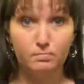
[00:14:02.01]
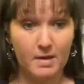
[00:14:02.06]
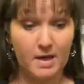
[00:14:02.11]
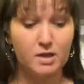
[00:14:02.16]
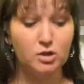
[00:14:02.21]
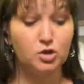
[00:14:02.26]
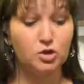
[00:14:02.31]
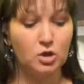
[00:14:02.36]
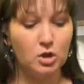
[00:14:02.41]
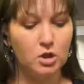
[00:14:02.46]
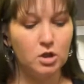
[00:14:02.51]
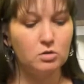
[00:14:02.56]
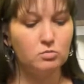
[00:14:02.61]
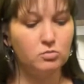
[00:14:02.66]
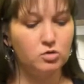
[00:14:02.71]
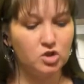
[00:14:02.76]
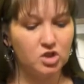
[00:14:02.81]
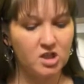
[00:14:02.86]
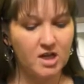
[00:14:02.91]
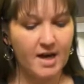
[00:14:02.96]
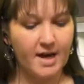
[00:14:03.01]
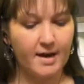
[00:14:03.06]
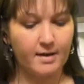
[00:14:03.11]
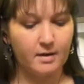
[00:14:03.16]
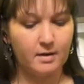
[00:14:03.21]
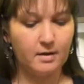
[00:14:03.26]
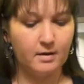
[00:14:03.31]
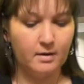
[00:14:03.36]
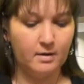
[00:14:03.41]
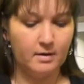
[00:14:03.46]
Make sure you
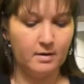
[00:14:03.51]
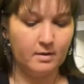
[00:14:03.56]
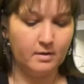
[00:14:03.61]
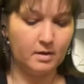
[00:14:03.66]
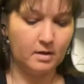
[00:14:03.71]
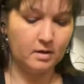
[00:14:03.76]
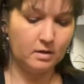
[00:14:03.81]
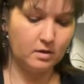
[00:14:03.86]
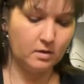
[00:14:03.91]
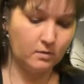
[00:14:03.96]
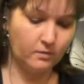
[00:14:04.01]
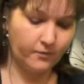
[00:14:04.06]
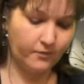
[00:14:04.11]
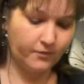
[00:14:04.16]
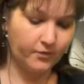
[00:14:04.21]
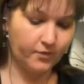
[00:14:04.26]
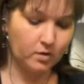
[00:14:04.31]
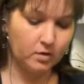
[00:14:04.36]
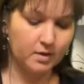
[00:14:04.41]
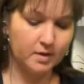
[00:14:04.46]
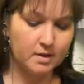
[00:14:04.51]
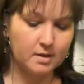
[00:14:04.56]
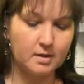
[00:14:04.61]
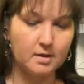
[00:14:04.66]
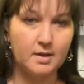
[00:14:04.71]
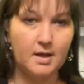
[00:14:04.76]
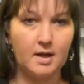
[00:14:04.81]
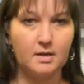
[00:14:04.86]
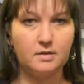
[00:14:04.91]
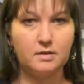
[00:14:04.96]
check that you fully
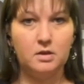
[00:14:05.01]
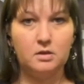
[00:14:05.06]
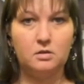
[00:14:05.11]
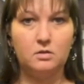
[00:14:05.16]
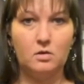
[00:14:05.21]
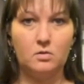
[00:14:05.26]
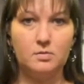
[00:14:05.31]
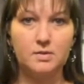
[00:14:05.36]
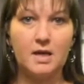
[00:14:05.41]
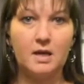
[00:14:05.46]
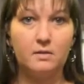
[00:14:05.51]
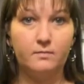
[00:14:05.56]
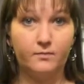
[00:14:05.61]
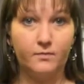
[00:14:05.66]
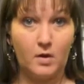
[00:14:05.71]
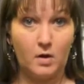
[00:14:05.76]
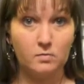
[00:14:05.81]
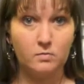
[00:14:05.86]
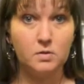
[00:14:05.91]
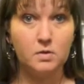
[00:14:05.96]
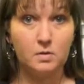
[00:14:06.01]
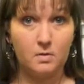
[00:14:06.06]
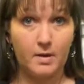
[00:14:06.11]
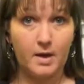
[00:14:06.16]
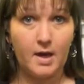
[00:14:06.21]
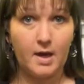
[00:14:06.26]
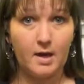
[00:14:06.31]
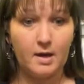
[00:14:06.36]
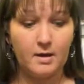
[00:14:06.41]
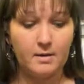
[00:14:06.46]
connected those headphones,
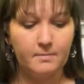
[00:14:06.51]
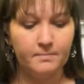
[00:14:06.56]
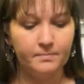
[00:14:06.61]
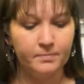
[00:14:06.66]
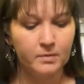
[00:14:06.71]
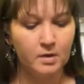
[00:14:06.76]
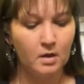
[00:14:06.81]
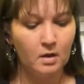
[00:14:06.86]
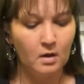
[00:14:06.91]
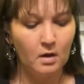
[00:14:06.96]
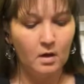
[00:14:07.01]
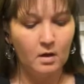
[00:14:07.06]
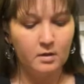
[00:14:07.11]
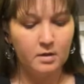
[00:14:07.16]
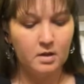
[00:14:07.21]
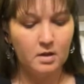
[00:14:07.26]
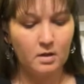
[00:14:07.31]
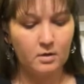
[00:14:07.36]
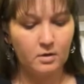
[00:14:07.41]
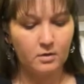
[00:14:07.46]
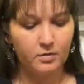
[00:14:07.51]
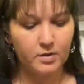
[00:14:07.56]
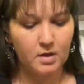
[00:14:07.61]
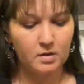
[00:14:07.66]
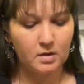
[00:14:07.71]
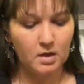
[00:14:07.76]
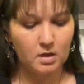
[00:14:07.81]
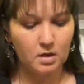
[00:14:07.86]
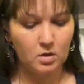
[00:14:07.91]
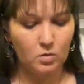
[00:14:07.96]
okay? The other
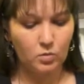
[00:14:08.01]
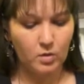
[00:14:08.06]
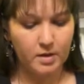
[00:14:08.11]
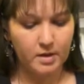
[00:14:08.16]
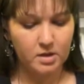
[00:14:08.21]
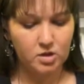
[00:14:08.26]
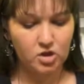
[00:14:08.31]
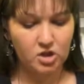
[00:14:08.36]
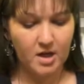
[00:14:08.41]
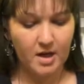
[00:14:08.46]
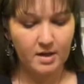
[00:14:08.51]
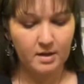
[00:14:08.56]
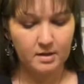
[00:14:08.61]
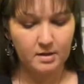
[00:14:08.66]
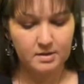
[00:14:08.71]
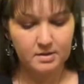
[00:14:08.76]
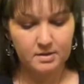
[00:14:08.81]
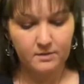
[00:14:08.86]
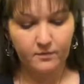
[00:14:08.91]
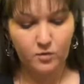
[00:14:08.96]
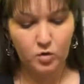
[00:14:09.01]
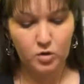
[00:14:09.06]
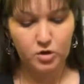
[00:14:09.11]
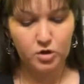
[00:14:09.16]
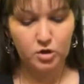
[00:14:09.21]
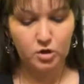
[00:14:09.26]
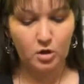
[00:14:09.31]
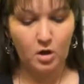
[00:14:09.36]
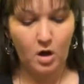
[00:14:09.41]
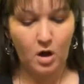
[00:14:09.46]
thing that you want to check is, of
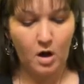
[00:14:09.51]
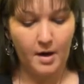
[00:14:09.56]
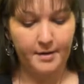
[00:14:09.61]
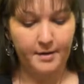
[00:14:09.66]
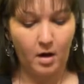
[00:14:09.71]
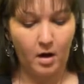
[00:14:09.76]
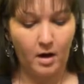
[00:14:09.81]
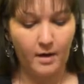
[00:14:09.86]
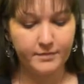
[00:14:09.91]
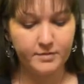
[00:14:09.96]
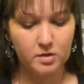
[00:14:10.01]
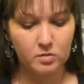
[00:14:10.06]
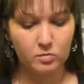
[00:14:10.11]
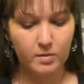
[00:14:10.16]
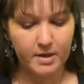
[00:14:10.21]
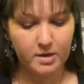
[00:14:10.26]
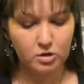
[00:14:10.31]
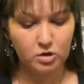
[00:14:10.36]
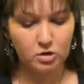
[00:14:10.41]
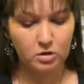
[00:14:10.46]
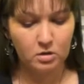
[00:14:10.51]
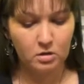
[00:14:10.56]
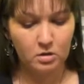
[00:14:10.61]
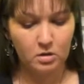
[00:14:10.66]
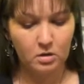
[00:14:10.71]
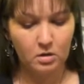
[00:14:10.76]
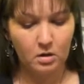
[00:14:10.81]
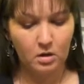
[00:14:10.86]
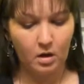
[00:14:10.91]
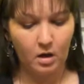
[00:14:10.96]
course, your on-off switch.
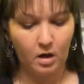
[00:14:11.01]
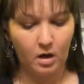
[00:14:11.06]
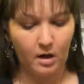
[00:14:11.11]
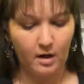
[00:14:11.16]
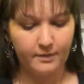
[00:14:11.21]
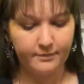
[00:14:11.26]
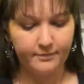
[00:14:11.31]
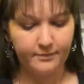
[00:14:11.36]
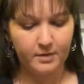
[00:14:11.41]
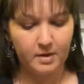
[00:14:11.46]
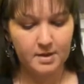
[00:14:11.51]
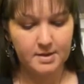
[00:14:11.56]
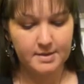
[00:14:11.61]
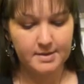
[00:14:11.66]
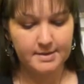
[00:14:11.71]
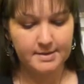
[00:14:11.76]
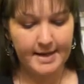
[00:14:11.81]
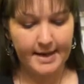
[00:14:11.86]
Off is